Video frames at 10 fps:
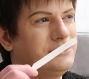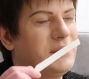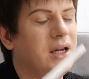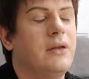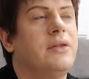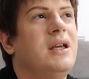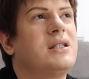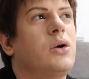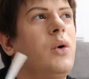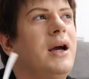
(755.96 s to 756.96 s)

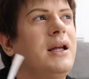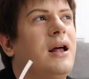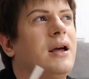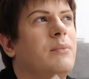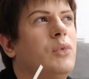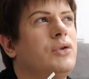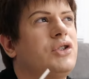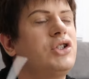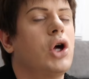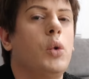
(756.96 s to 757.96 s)
It's quite like more
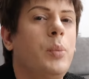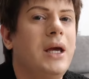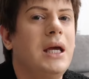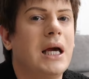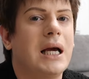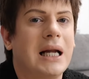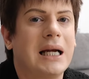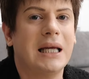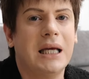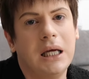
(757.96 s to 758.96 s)
soapy and
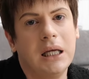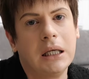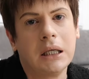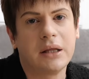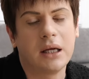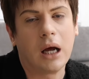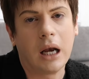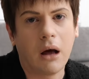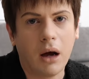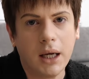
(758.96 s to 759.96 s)
clean than I
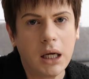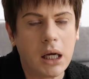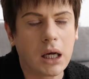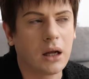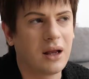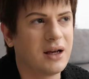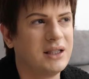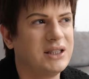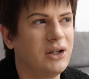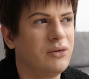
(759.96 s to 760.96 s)
like. Like, I
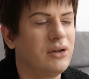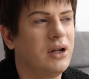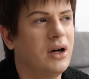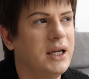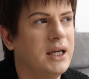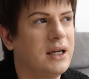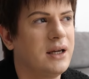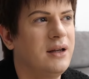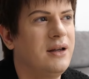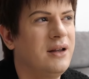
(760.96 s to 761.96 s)
don't
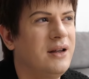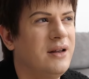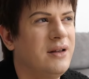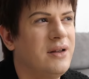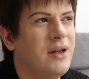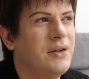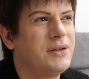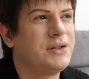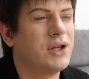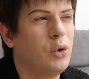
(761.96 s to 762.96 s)
like
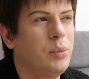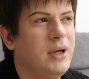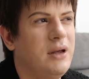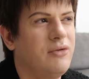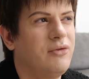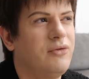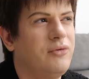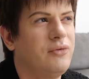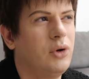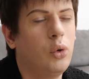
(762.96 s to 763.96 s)
soapy,
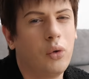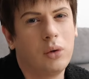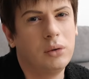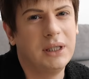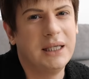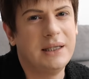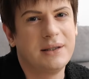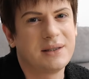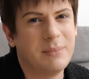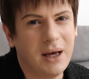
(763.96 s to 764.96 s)
florally
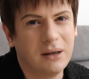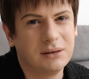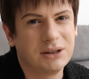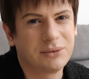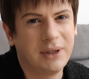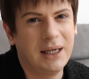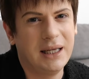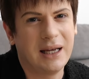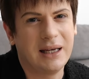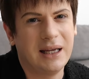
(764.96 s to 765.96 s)
smells really,
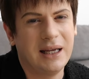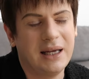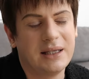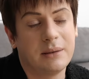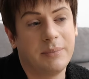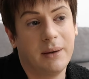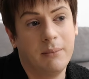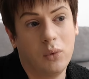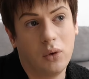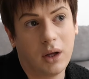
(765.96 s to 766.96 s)
and it is a bit
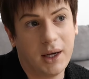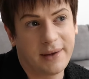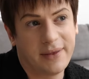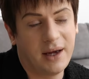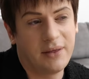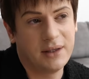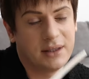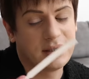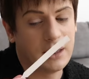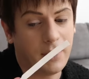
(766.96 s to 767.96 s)
more like that than
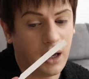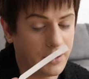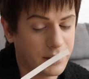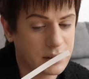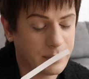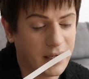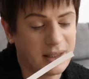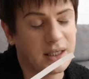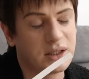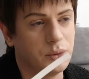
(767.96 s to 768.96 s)
some others, but it
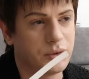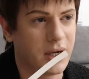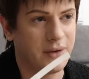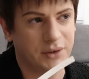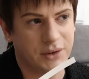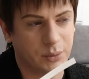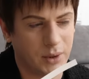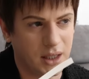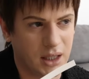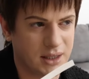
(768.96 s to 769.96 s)
does also have the
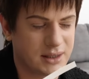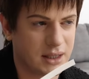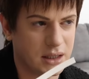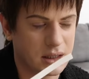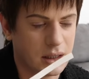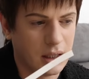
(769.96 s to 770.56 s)
sweetness and